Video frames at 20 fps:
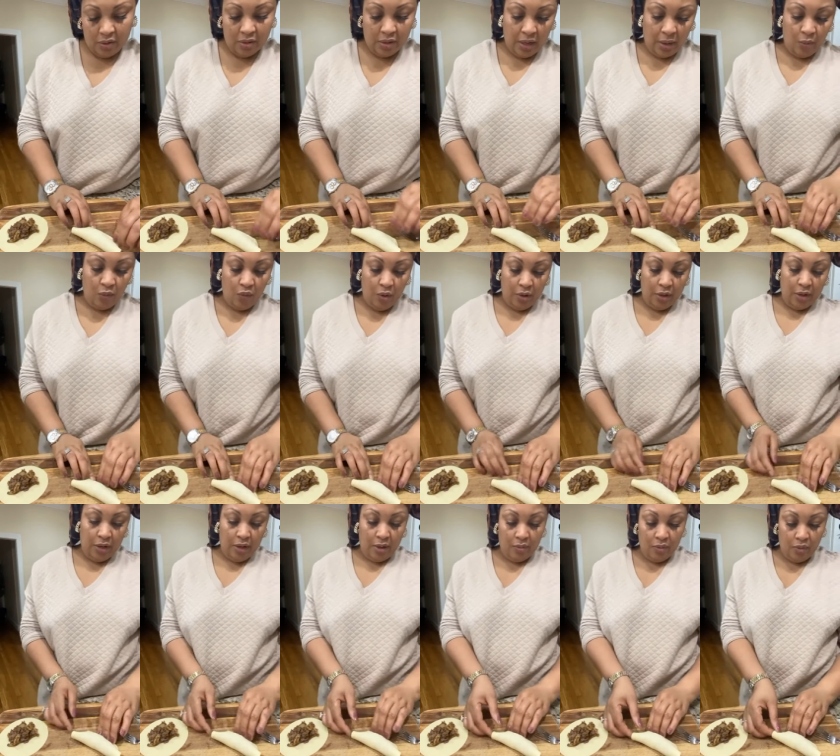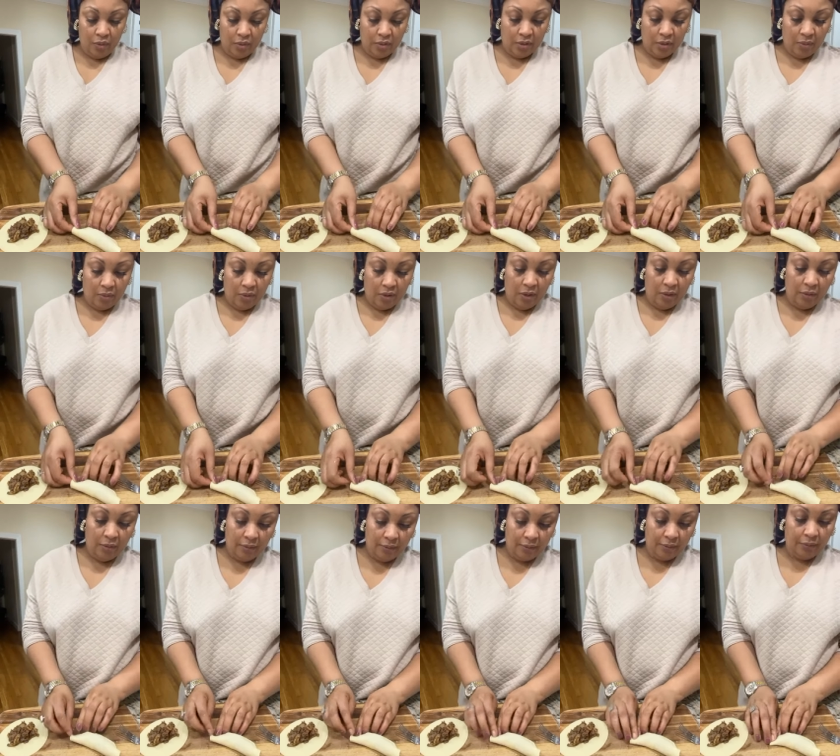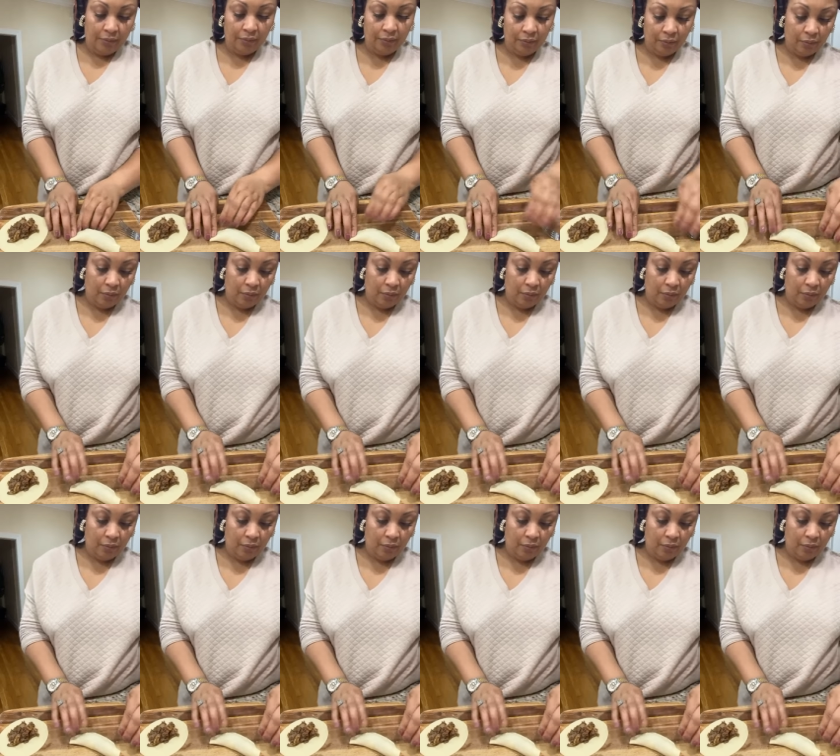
because I'm working, I'm doing something.